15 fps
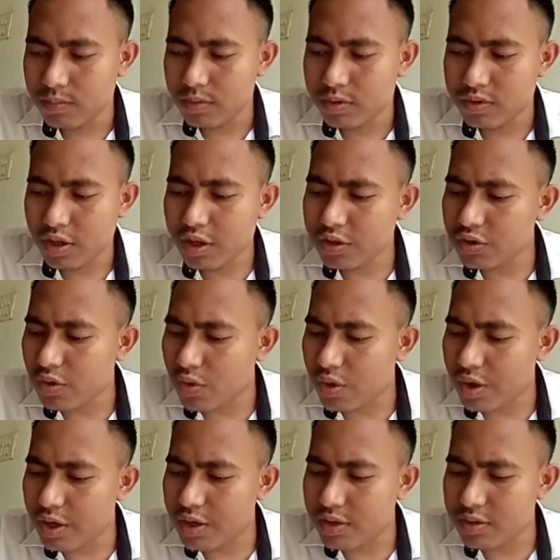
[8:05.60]
Such
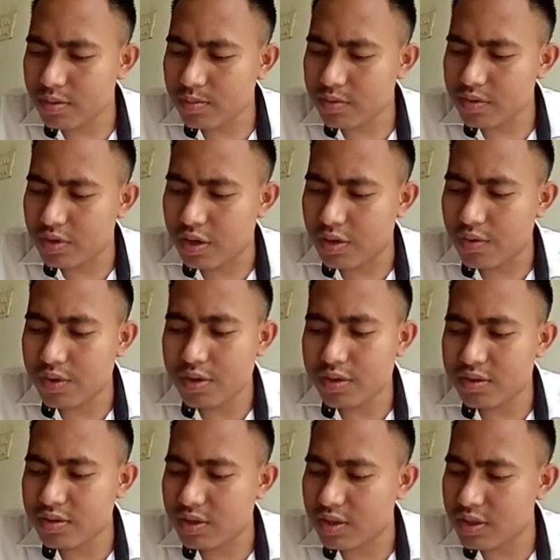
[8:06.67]
organisms secrete
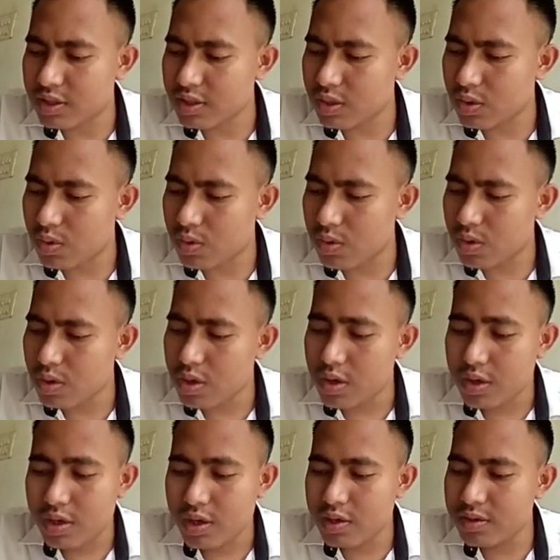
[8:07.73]
certain
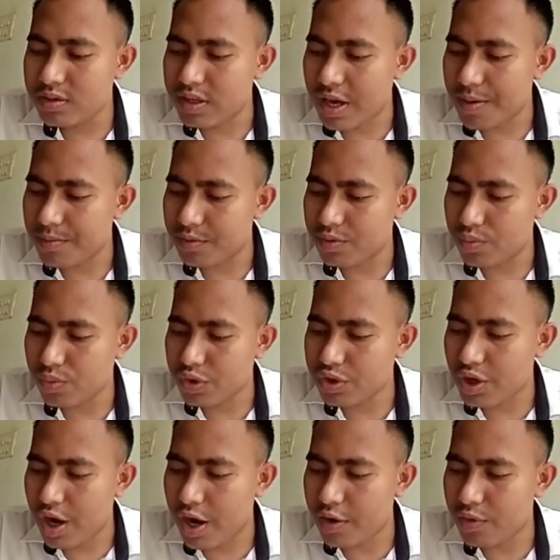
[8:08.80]
enzymes which
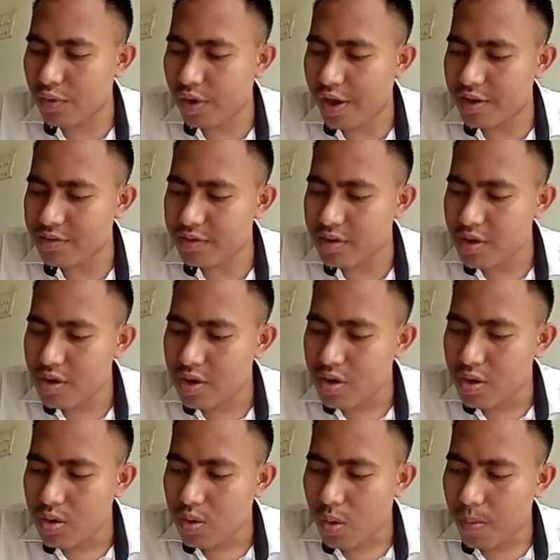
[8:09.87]
hydrolyze
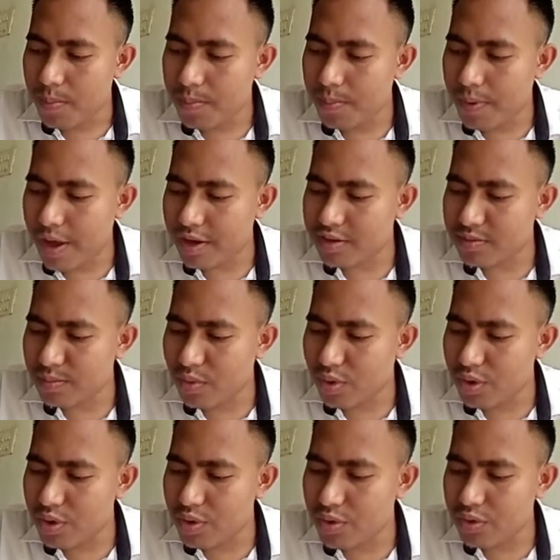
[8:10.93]
complex
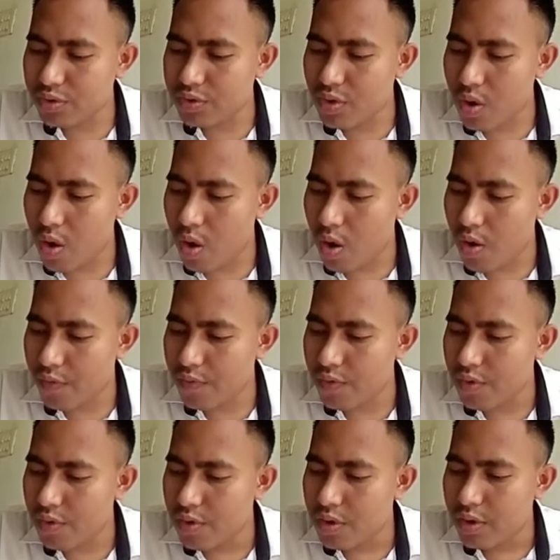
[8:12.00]
molecules of
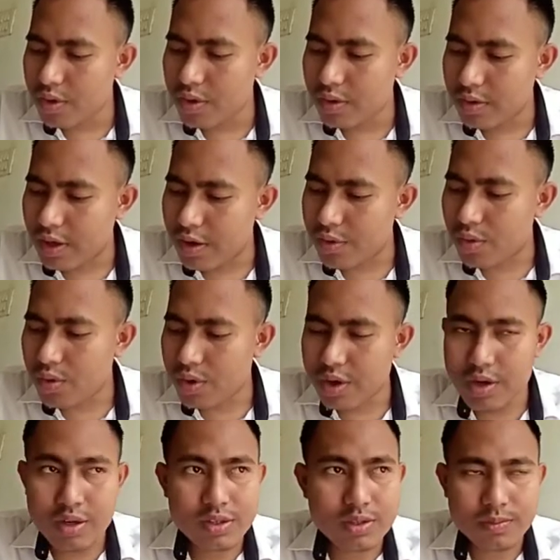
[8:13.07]
that
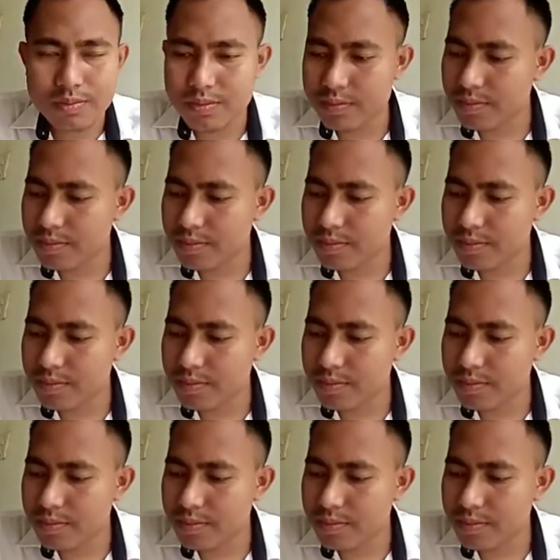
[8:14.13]
organism.